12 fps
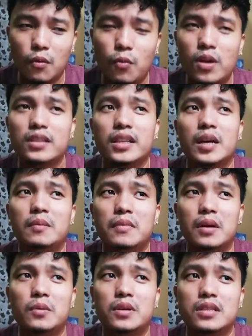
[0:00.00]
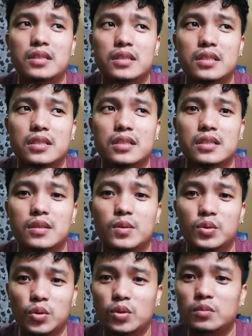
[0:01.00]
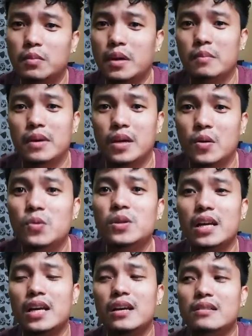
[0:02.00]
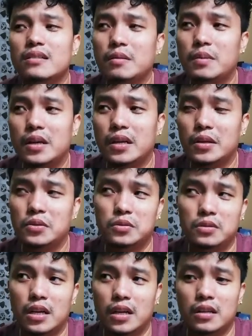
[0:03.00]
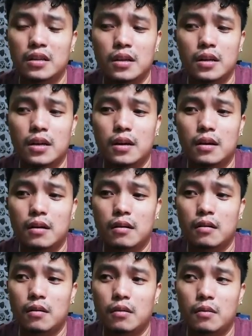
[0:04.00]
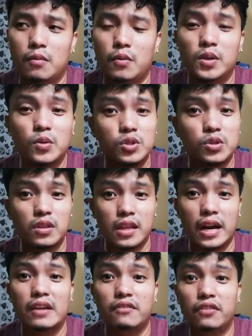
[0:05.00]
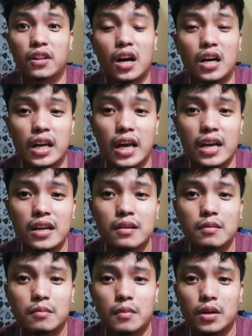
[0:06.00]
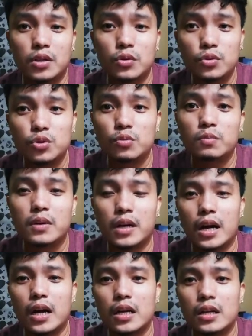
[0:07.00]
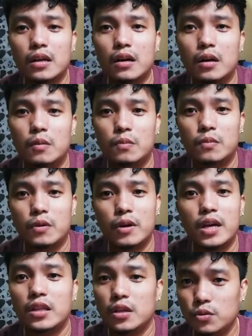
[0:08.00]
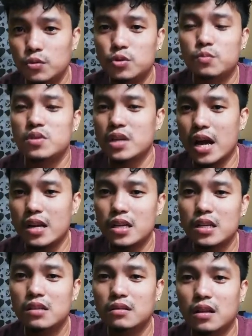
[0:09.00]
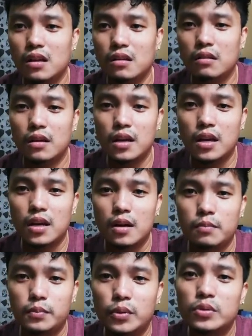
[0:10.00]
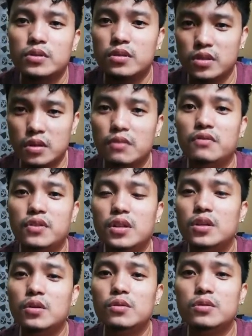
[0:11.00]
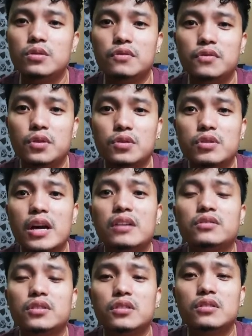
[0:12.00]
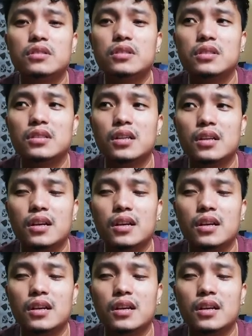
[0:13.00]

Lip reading: one time I was told by my colleague, sabi niya ganun na, why don't you try vlogging? Mag-YouTube ka. Create a YouTube channel. Then, post some videos of your travels.